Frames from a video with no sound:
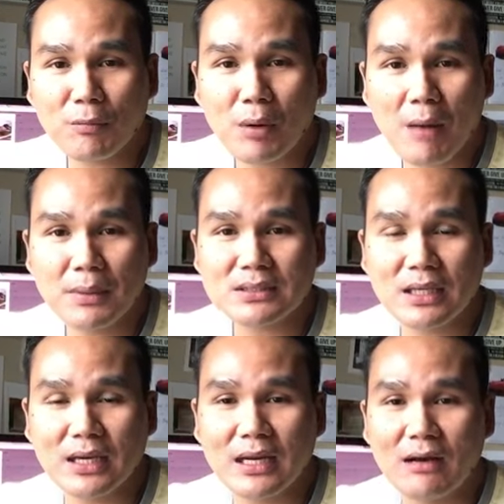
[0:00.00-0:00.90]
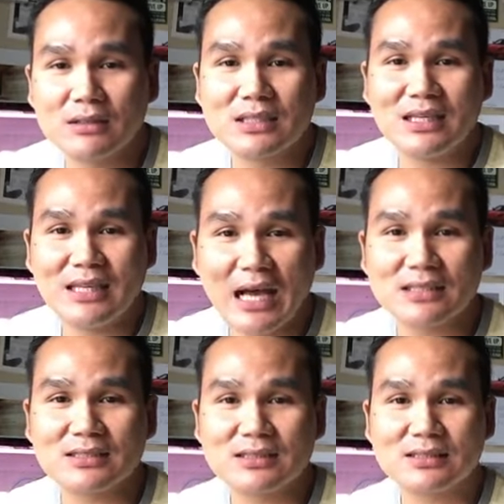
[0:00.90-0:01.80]
properties in an LLC?
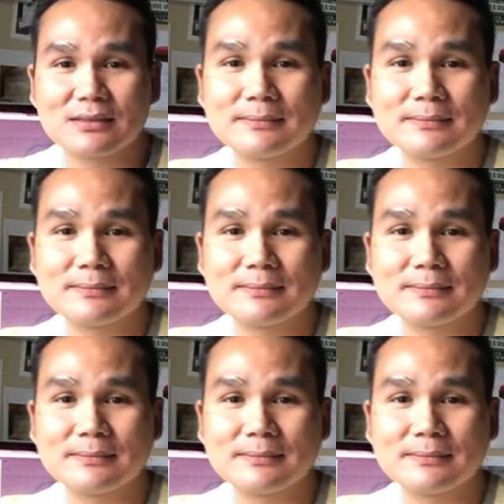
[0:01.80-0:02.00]
Yes.